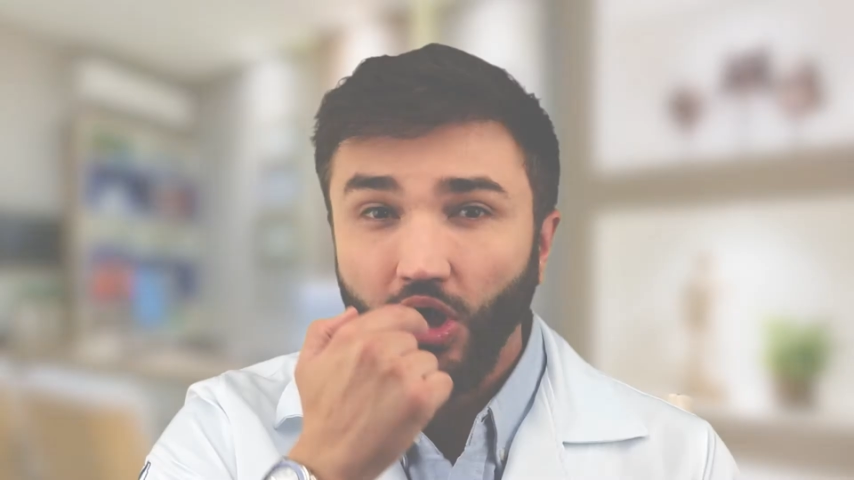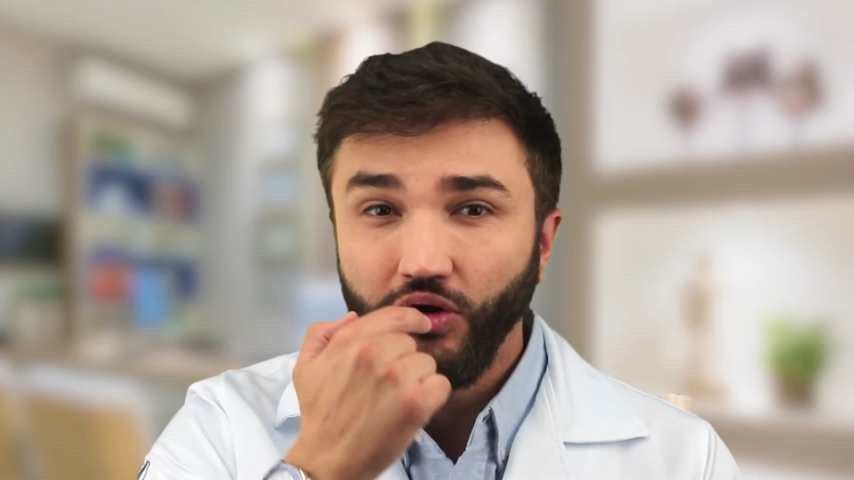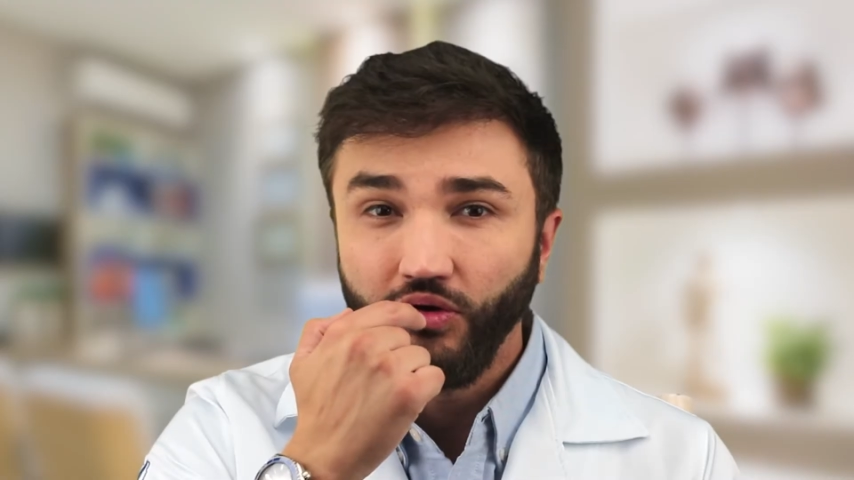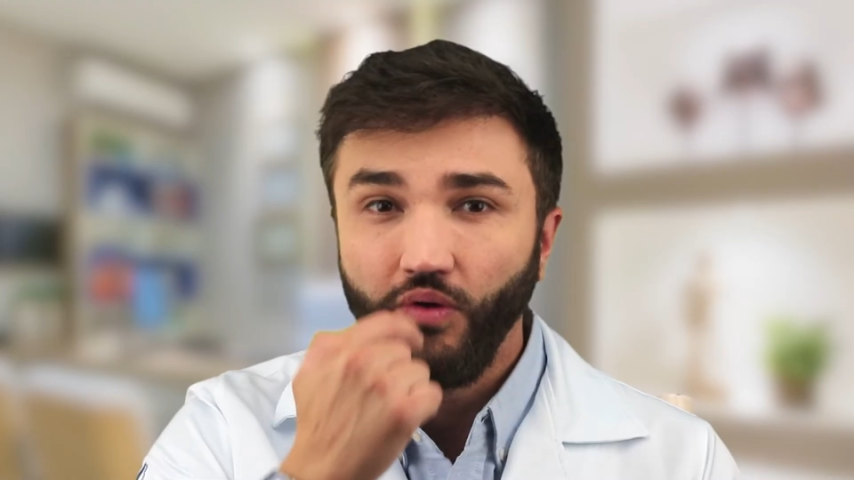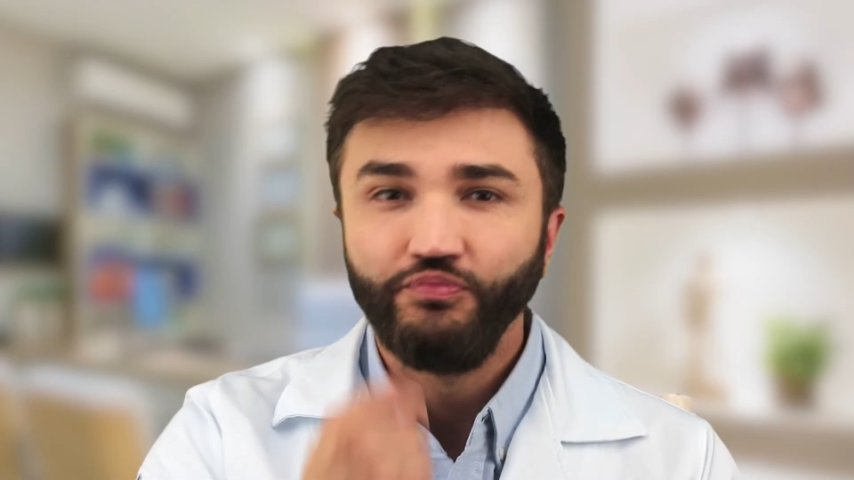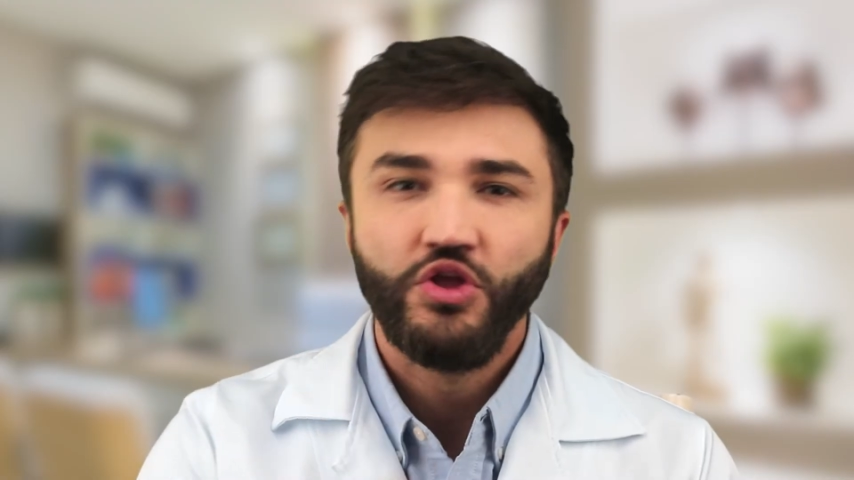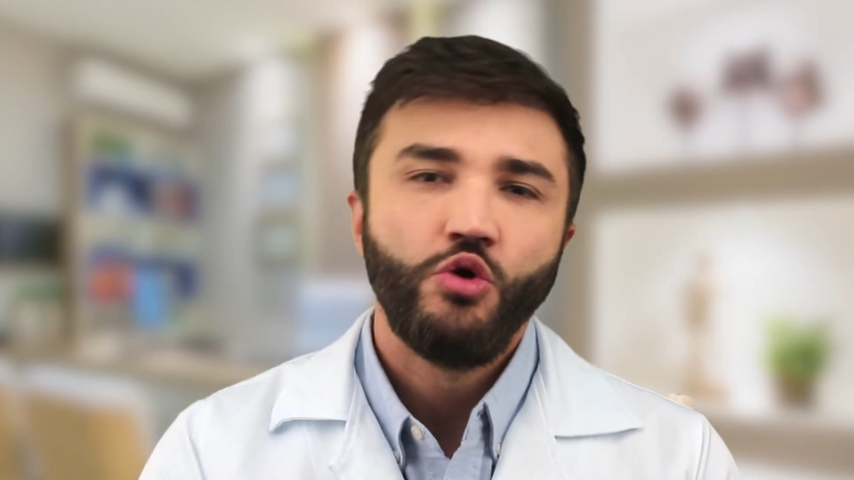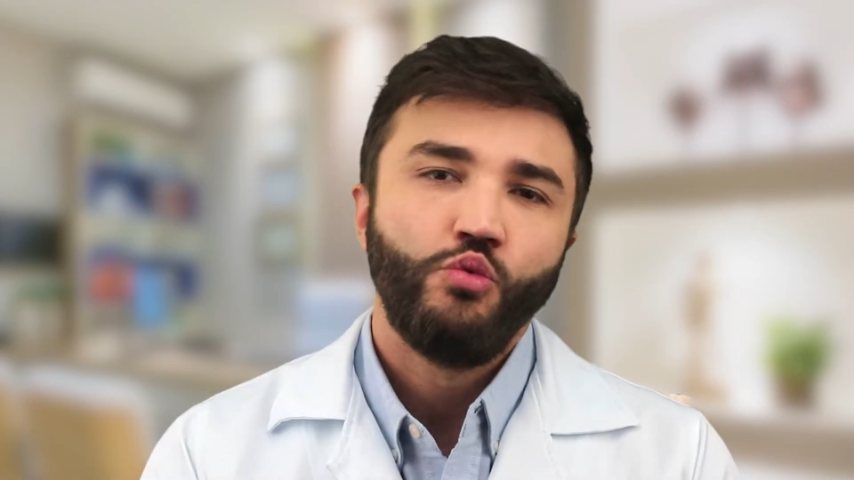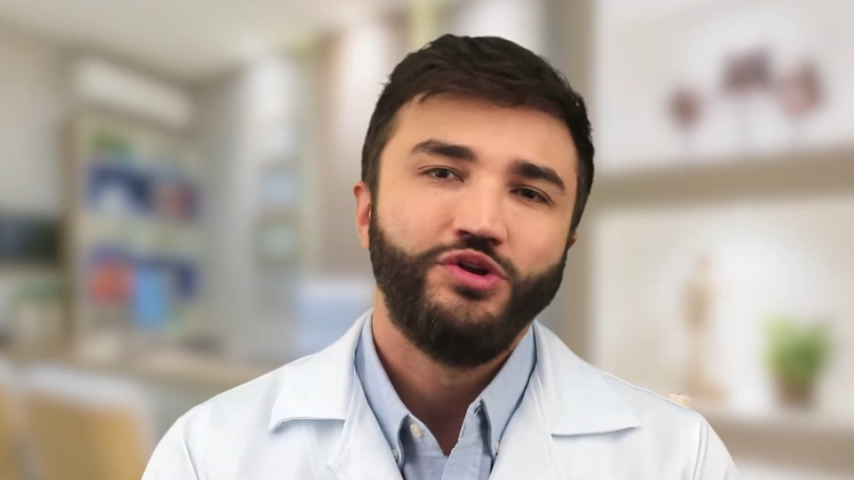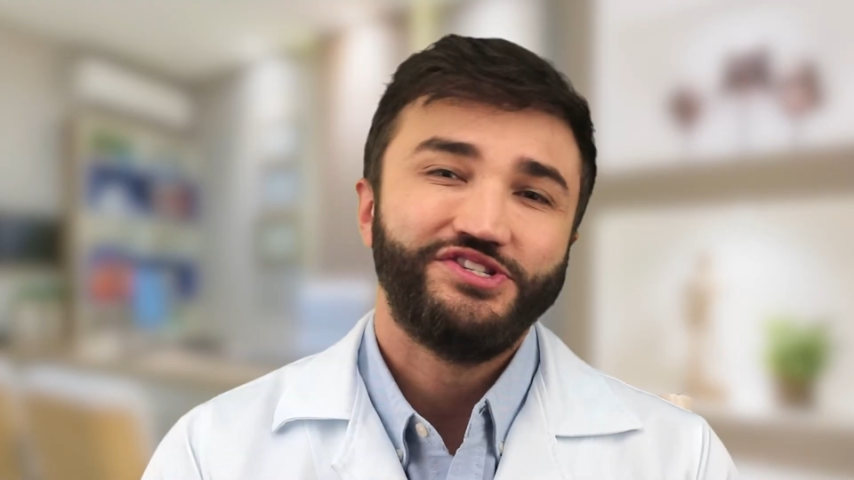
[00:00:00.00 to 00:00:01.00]
tongue,
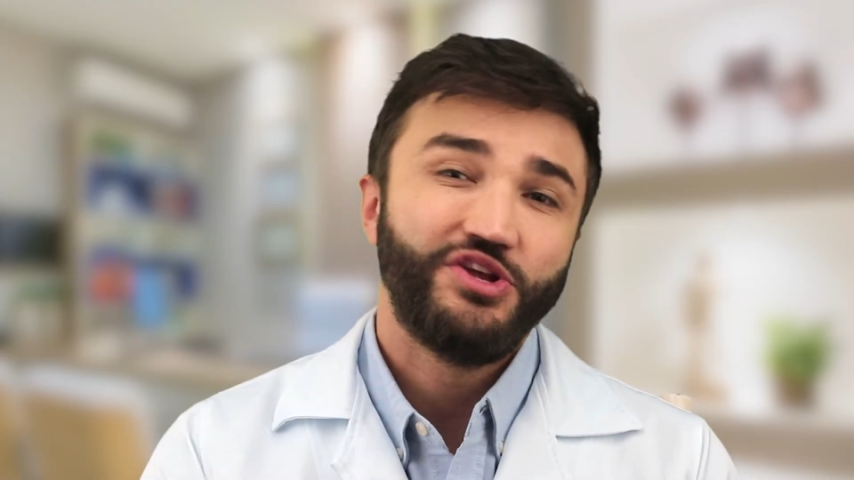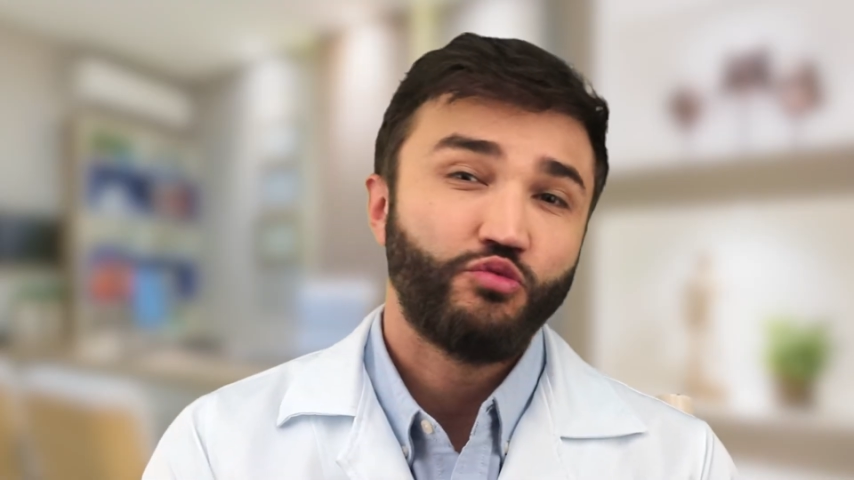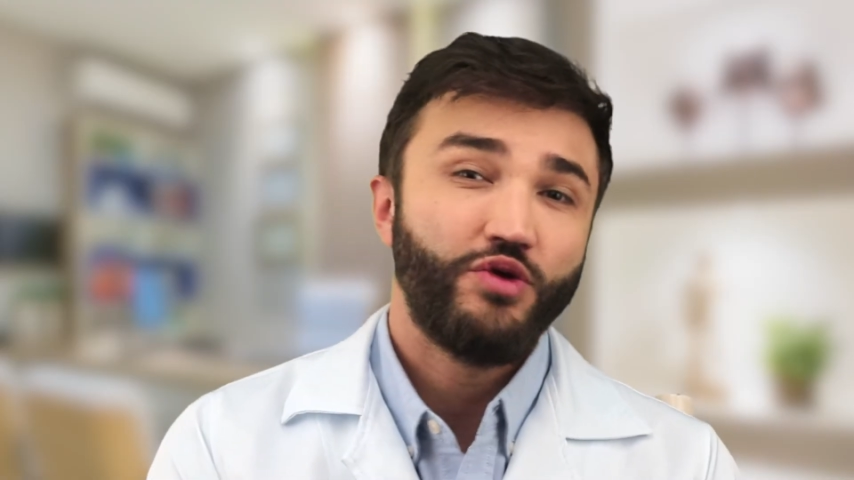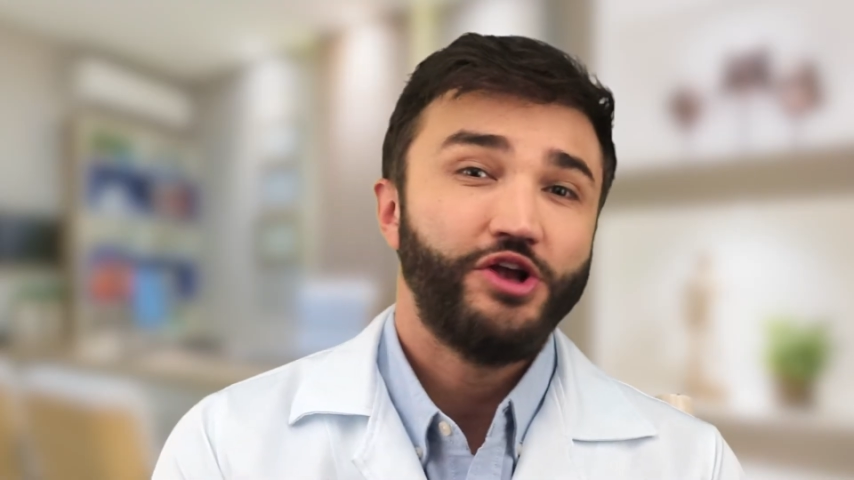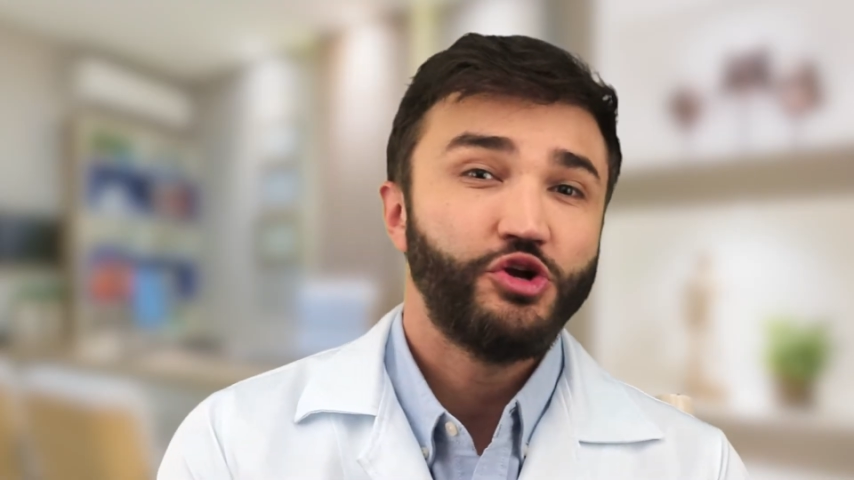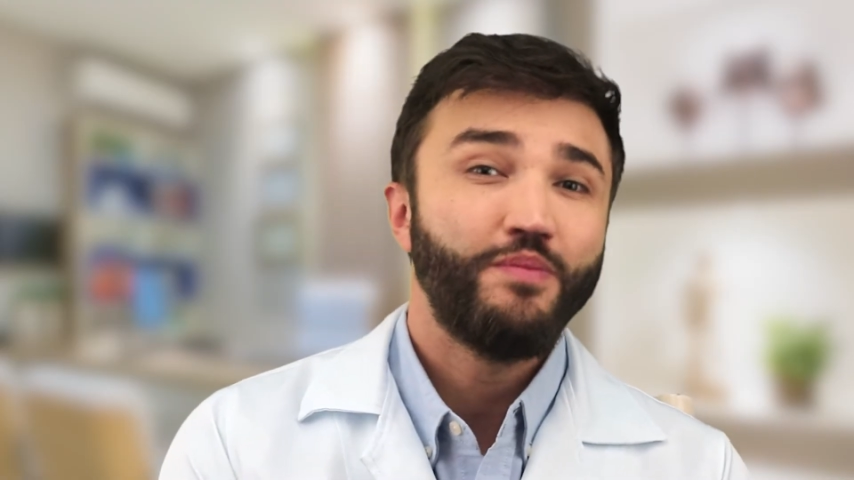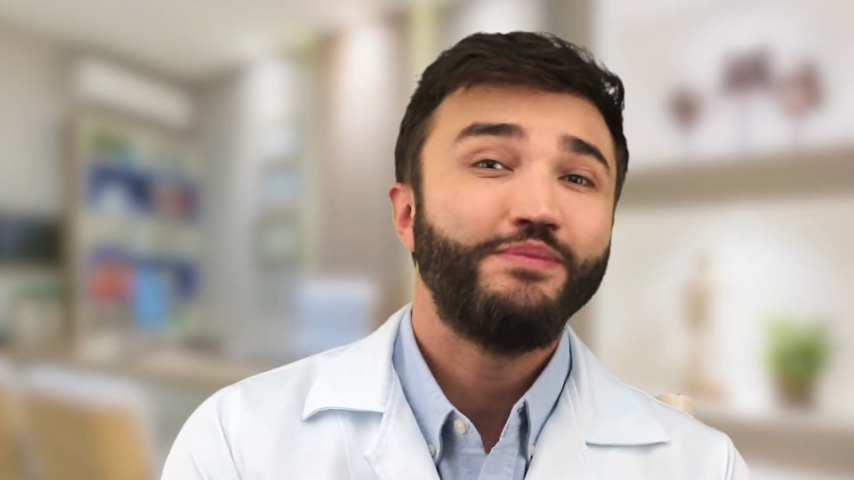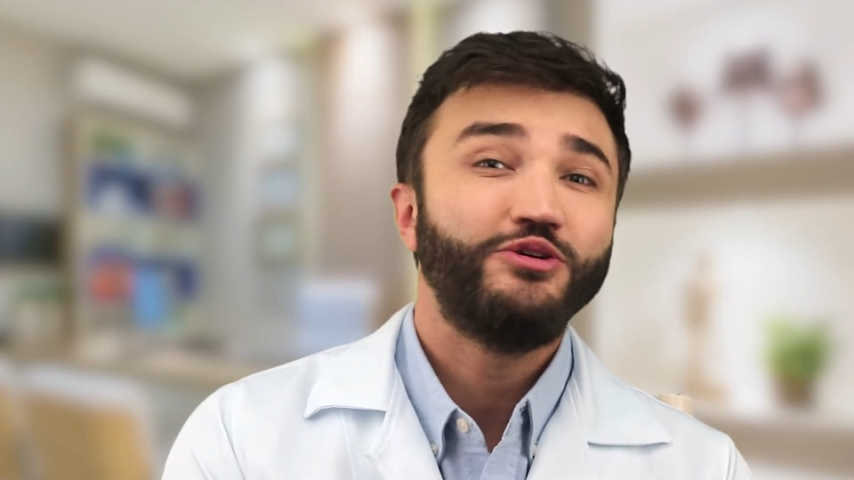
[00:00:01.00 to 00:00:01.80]
which is the region